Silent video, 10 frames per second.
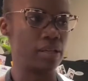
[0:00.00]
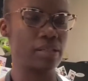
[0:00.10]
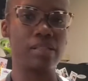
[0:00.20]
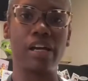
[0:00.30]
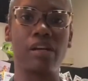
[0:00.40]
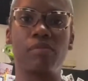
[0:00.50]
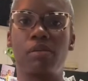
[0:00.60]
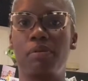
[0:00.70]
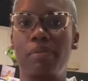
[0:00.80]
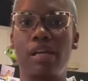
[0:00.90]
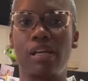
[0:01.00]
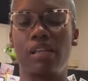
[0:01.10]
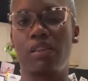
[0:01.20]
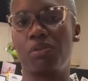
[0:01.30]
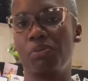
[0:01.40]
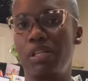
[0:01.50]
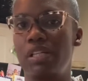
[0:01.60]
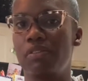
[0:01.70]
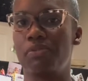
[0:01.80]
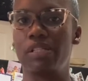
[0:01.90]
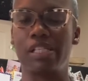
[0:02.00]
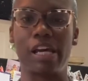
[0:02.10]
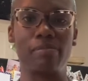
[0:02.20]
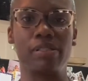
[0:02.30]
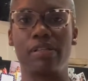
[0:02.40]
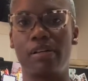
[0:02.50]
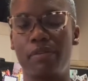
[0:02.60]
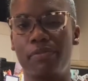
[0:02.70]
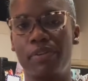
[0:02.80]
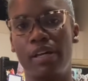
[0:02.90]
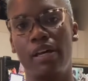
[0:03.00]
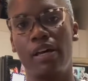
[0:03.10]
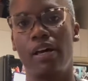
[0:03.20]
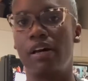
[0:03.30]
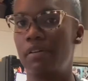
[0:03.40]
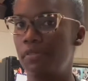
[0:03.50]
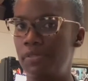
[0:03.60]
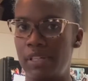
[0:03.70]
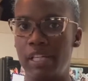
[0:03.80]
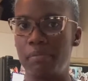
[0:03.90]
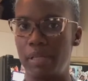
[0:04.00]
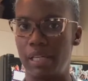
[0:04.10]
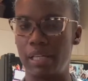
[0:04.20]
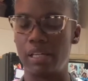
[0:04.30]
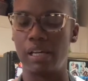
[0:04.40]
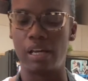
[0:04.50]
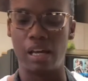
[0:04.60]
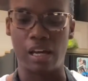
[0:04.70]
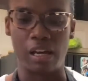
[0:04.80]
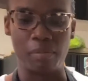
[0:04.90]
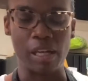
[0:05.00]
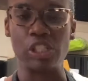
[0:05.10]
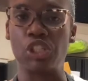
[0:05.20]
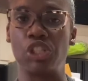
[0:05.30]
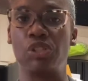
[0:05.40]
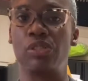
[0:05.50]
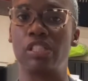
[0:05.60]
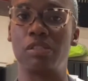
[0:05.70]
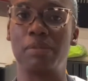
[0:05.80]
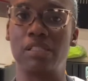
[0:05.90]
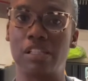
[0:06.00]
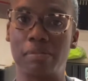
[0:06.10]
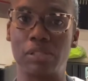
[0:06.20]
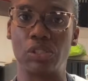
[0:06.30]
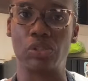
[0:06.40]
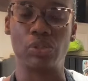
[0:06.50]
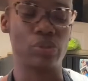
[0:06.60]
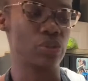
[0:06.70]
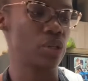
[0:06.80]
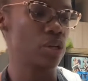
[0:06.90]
tonight I'm going to be making 3 different types of vegan meat that you can use as meat substitutes.